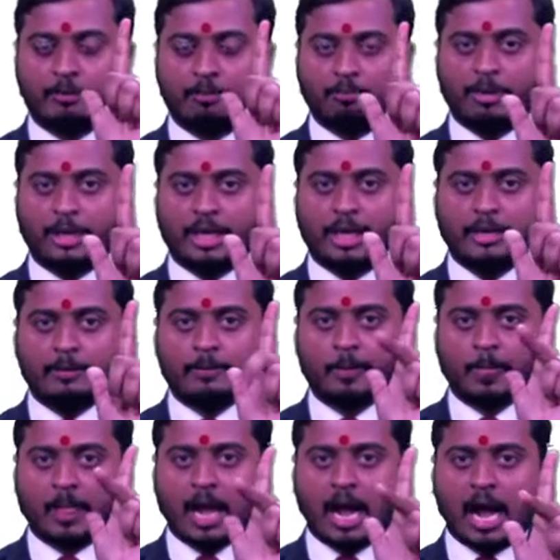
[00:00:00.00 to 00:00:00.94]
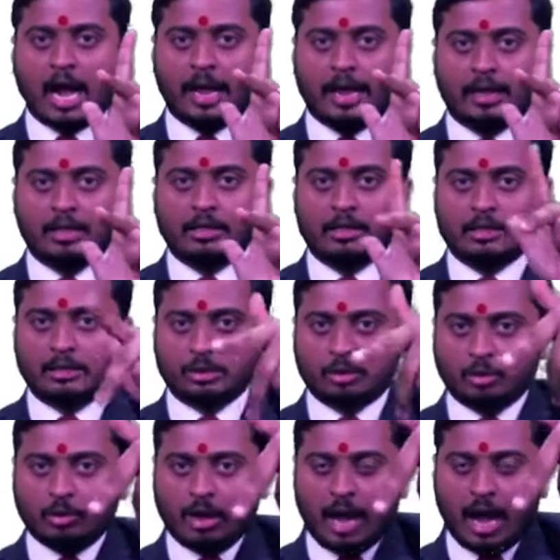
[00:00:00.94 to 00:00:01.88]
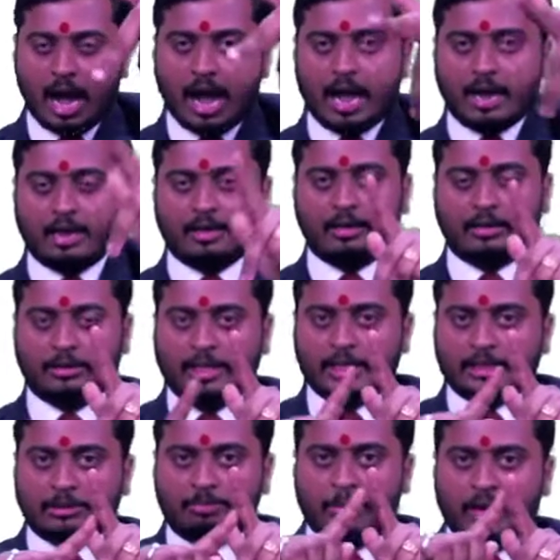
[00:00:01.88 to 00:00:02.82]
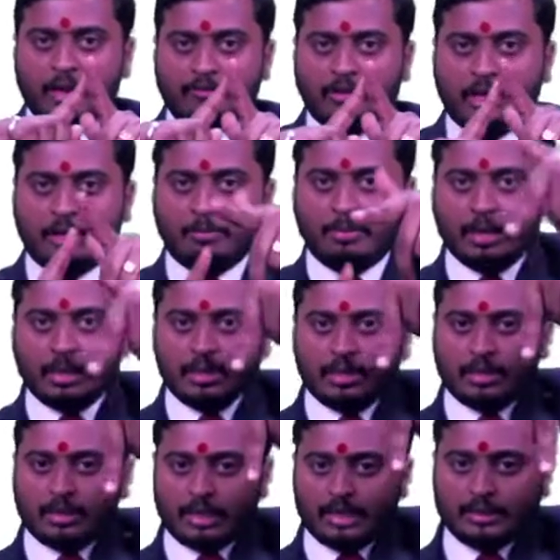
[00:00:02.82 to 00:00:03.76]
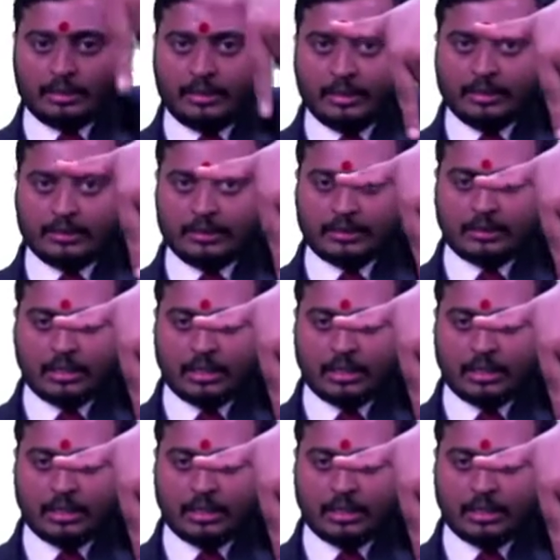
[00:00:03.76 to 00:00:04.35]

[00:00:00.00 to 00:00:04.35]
B, I. So this B will be like this.